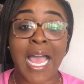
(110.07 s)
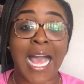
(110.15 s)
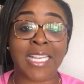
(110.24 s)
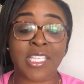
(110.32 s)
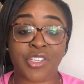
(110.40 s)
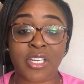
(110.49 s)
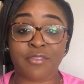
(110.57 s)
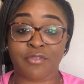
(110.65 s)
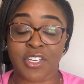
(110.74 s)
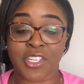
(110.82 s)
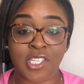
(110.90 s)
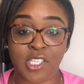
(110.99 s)
I literally
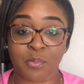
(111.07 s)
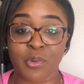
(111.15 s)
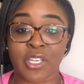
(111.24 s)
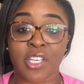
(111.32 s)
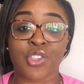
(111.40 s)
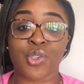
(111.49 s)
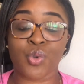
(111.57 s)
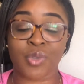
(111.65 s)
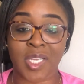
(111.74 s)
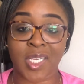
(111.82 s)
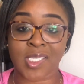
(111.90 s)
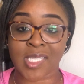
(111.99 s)
finished this book in two
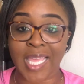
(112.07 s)
days.